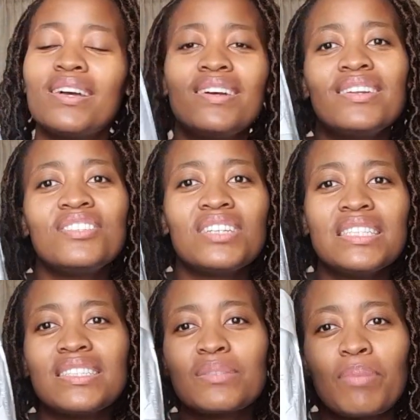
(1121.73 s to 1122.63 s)
Literally,
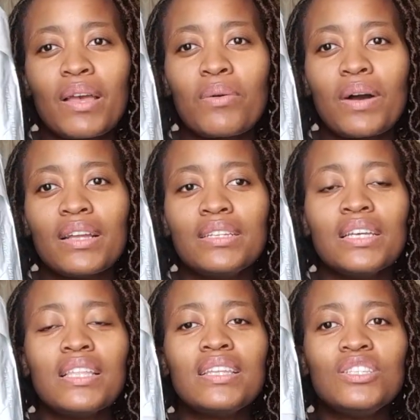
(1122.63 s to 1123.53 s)
just buy one. They